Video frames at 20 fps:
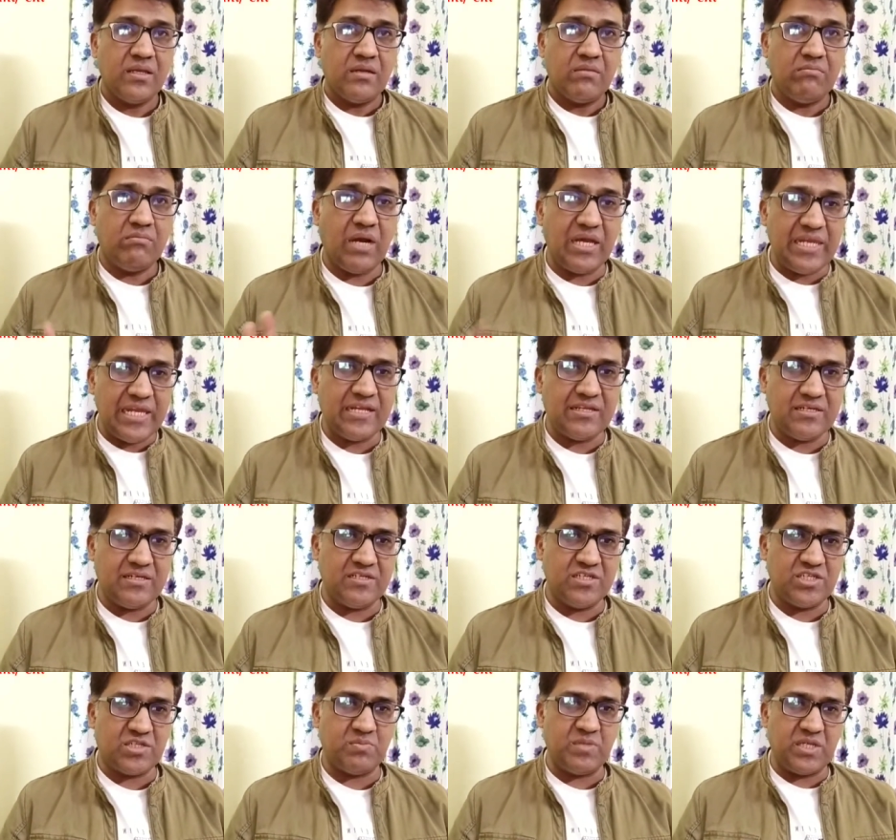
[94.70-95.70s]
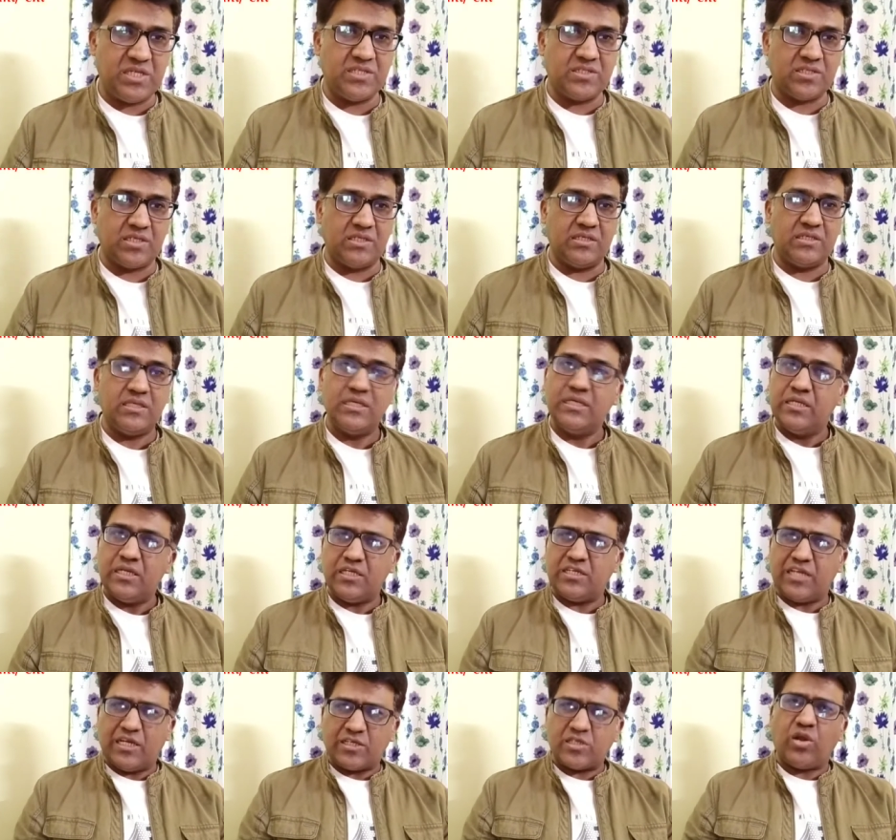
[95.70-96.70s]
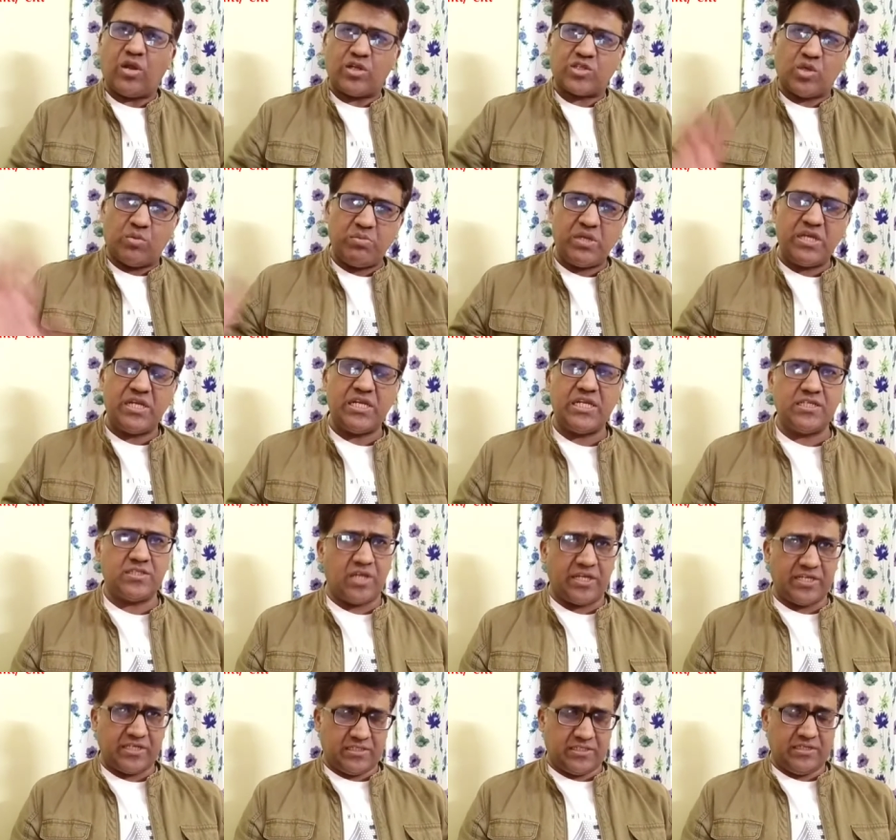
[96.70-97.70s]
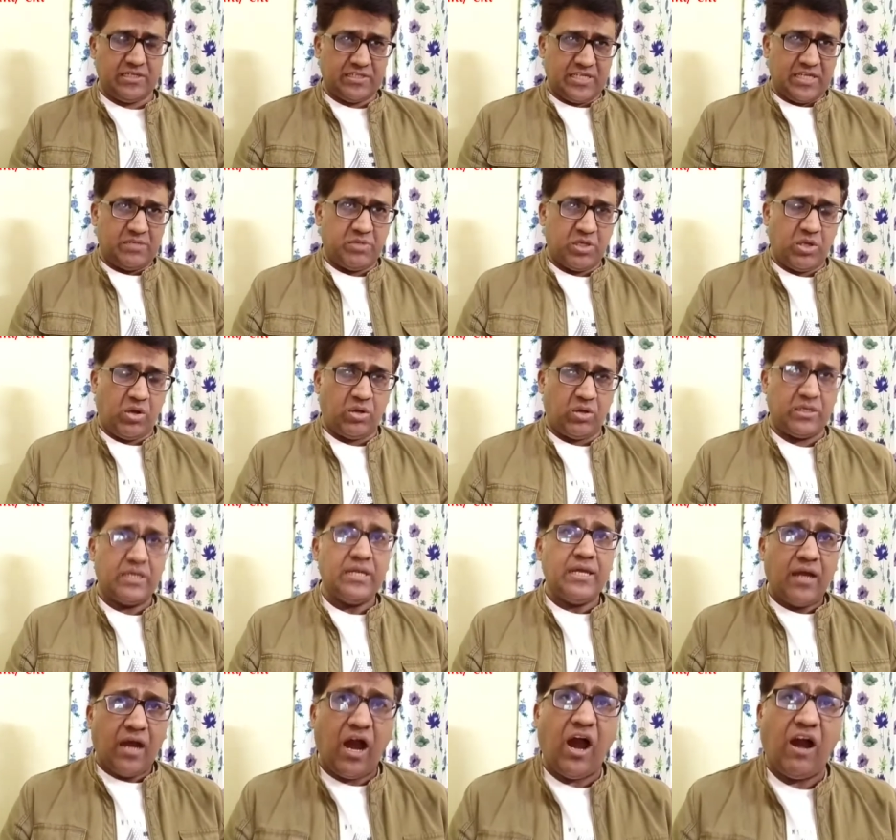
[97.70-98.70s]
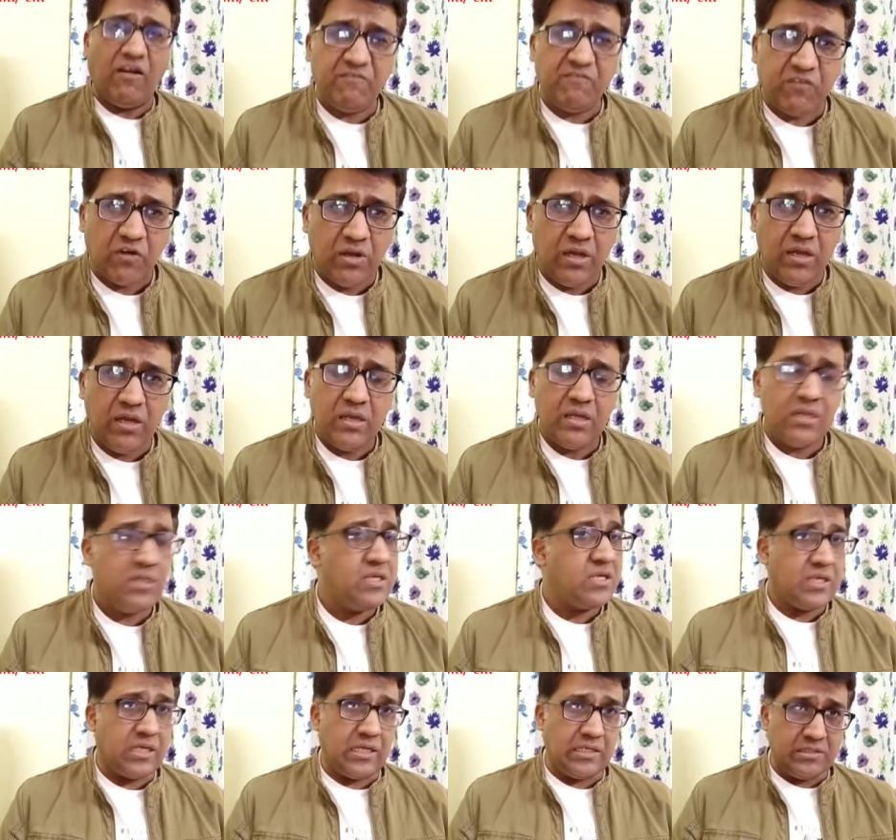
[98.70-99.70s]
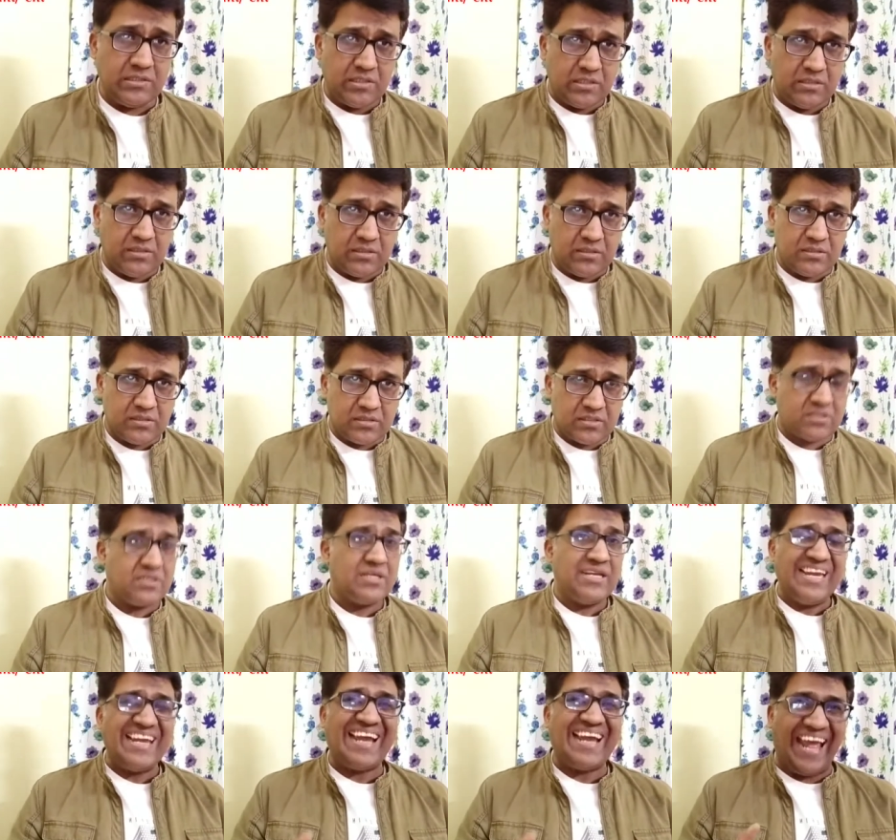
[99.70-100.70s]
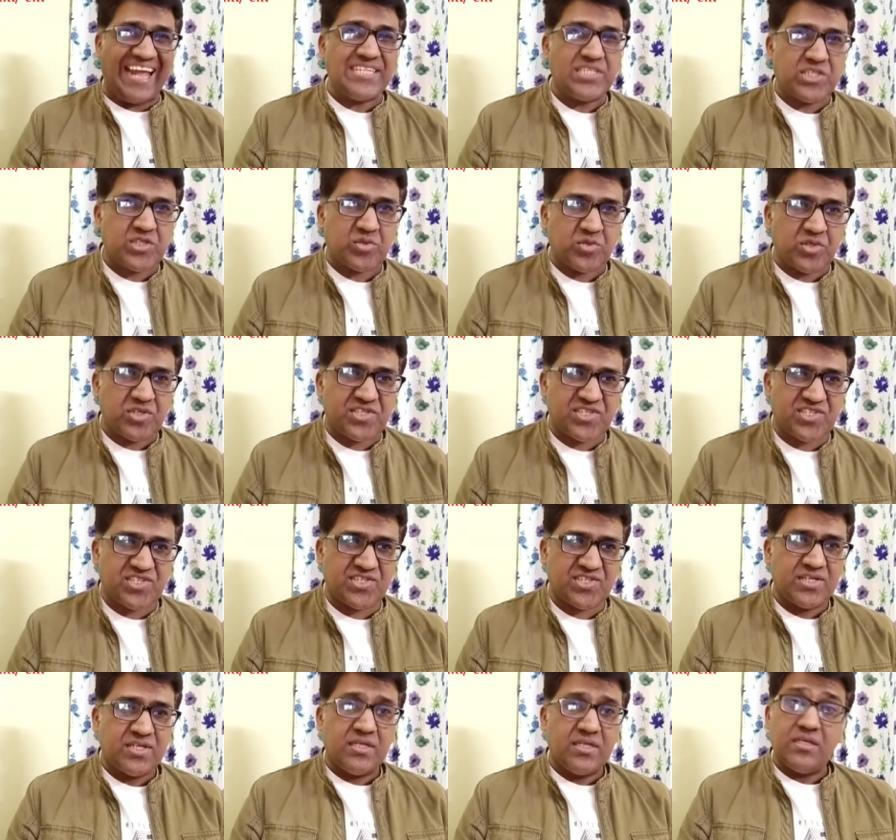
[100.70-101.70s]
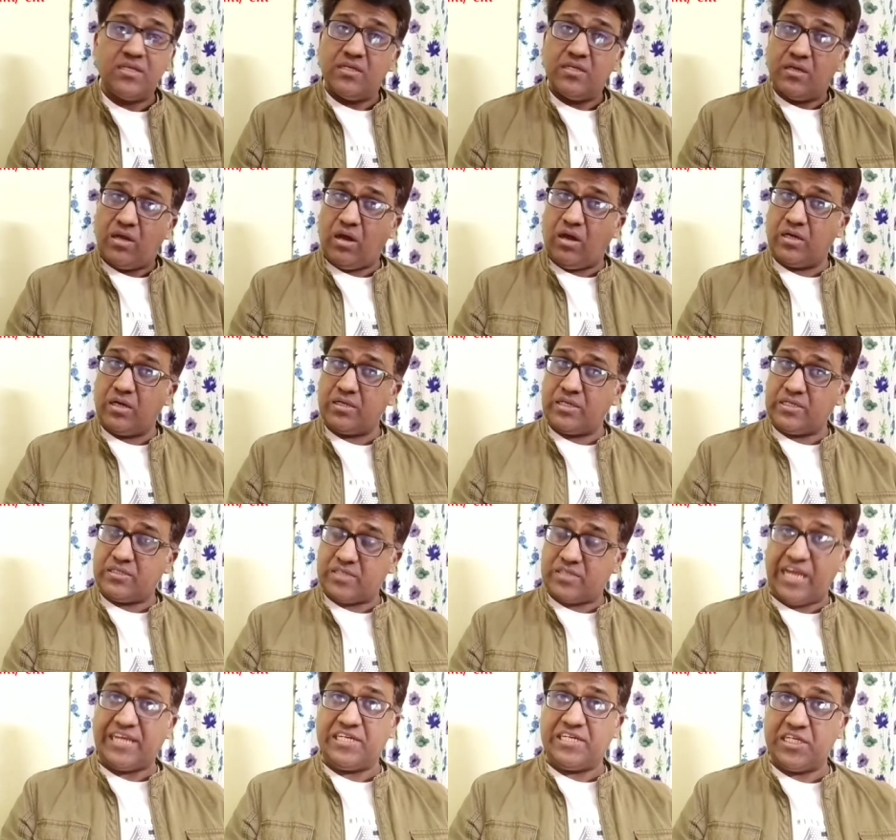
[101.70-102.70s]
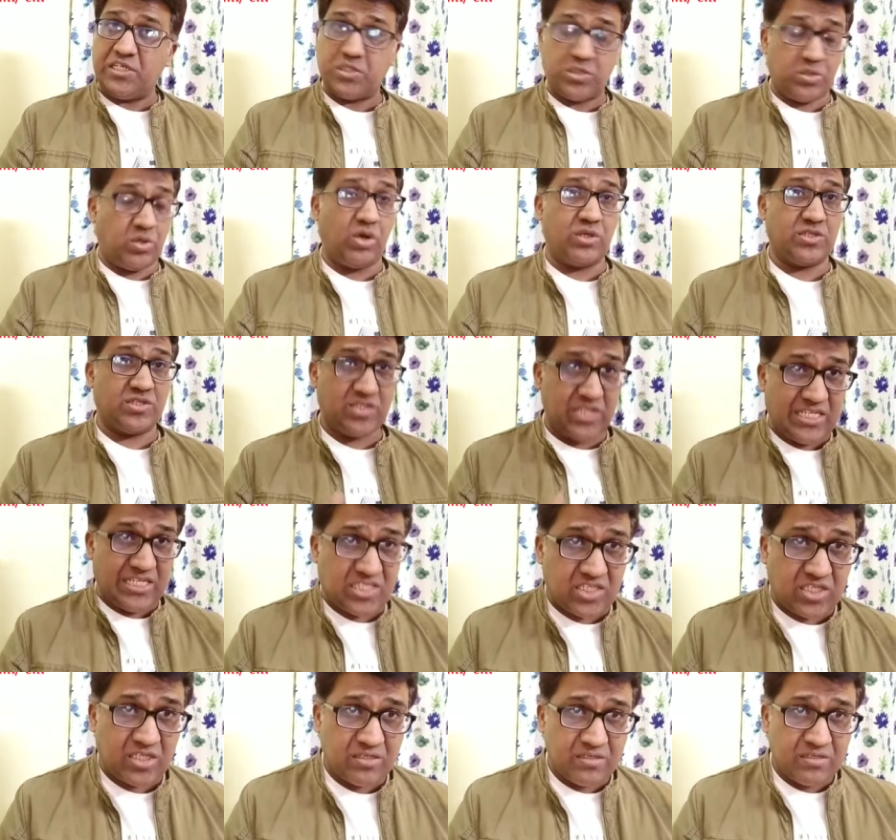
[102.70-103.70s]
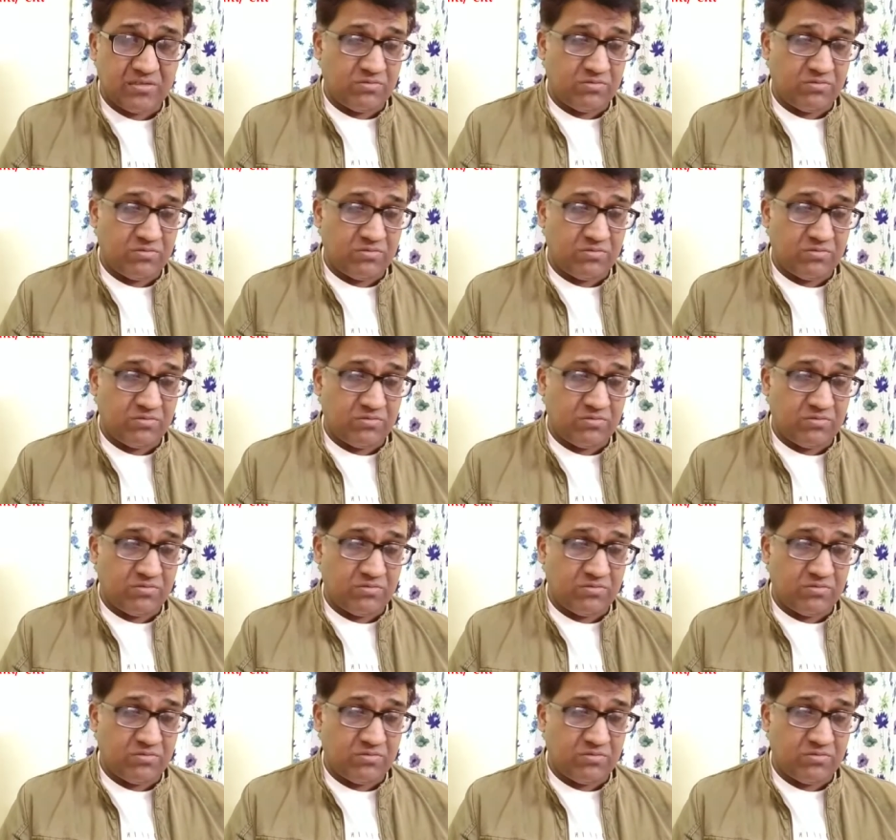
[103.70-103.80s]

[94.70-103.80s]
Malignant means uh, it has lots of meanings like it can be called harmful, injurious, cancerous, or tending to cause death.